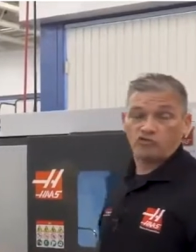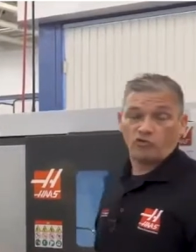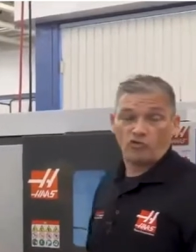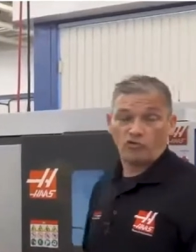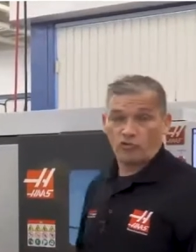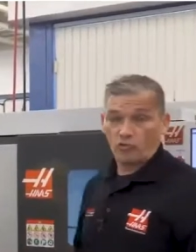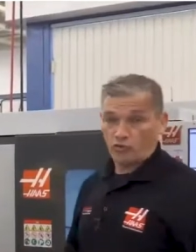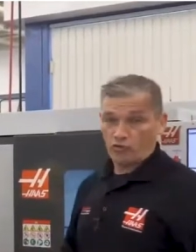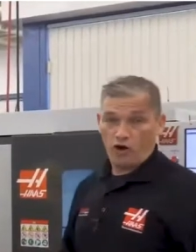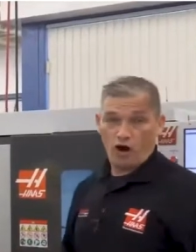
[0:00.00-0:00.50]

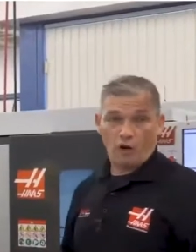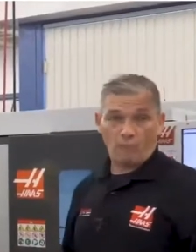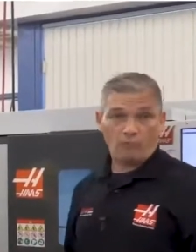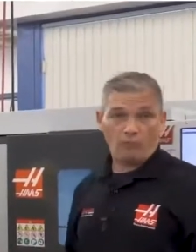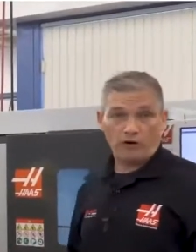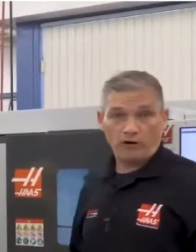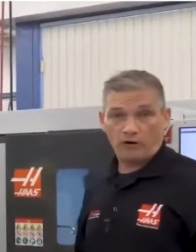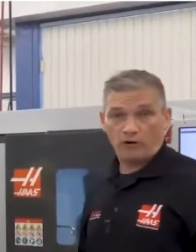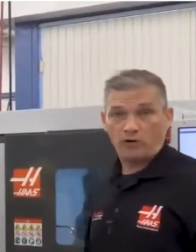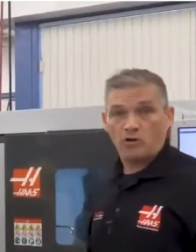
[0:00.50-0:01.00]
useful for an
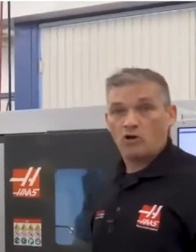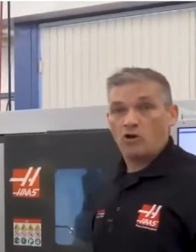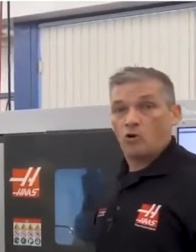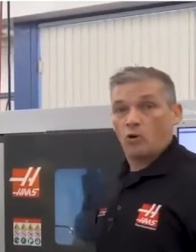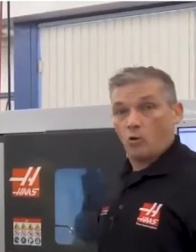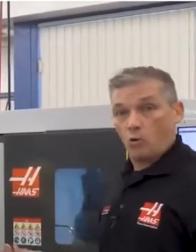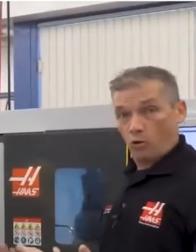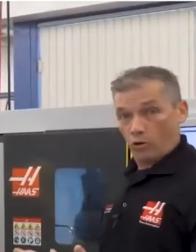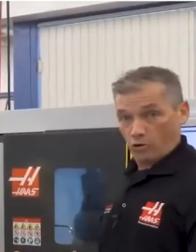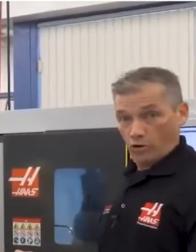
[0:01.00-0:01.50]
operator
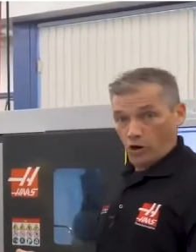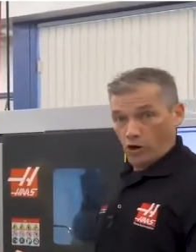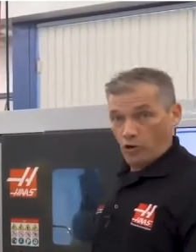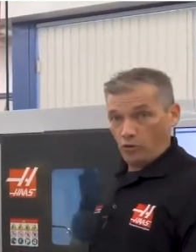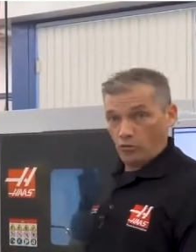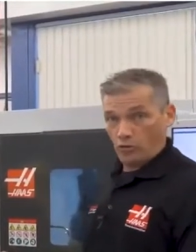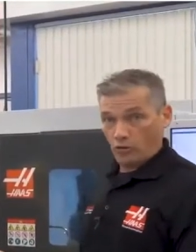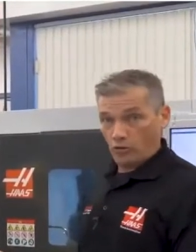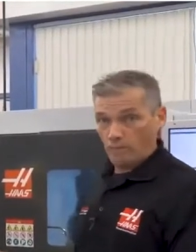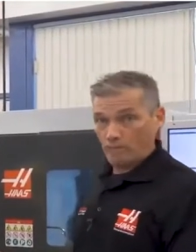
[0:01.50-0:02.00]
or an
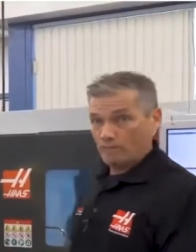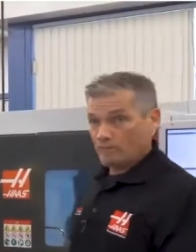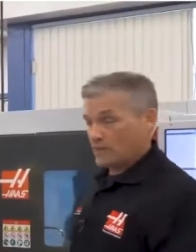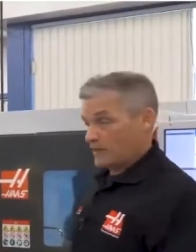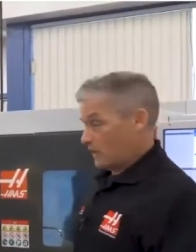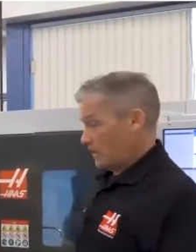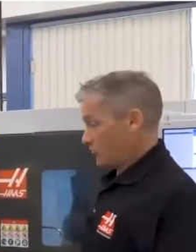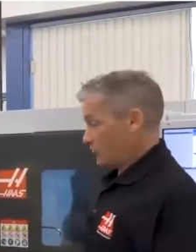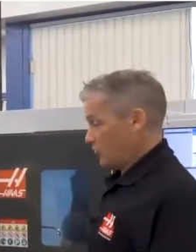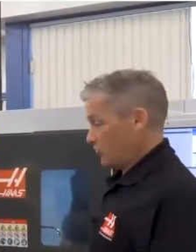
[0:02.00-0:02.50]
owner
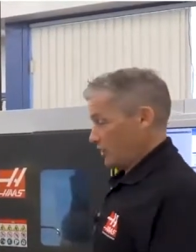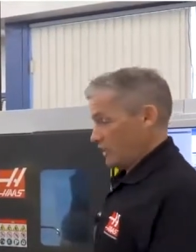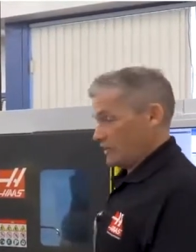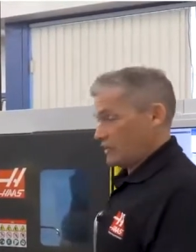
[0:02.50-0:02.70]
is